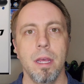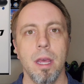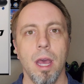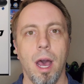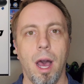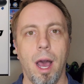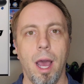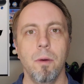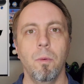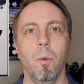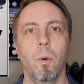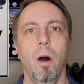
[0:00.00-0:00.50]

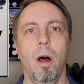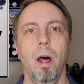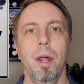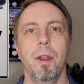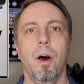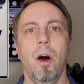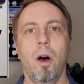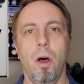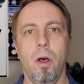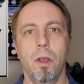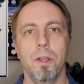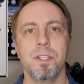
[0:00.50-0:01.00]
I won
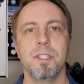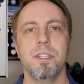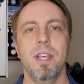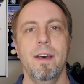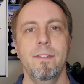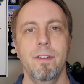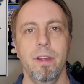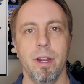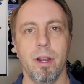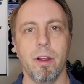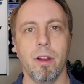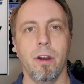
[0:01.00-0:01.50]
all
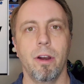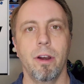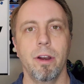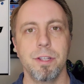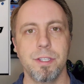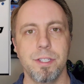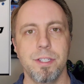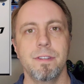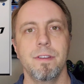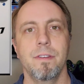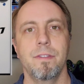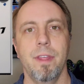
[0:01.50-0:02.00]
7
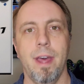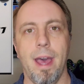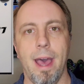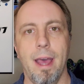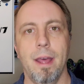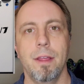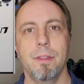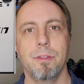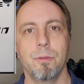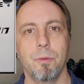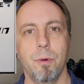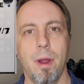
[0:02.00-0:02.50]
occurrences of
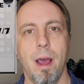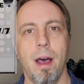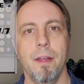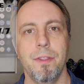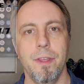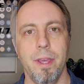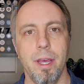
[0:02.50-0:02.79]
that throughout the